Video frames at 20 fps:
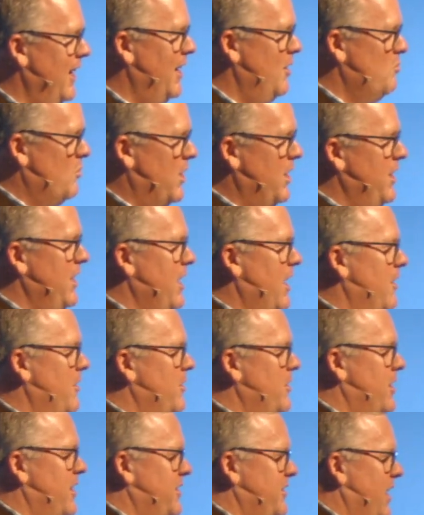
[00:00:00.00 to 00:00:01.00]
And one of the
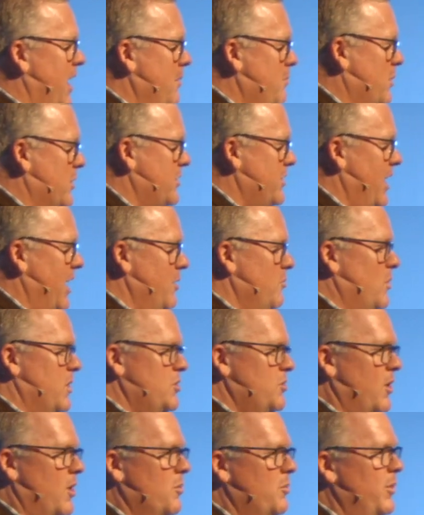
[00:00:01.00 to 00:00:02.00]
other disciples said,
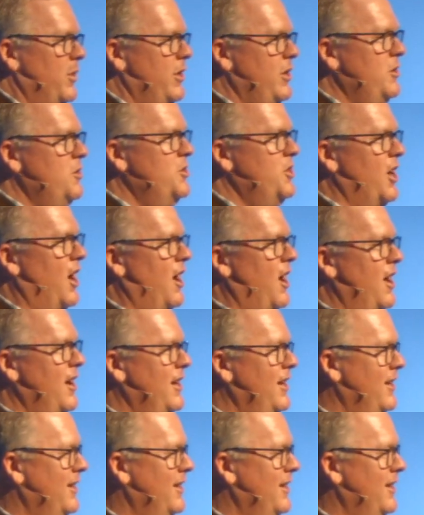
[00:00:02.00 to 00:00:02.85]
What's wrong with you, John?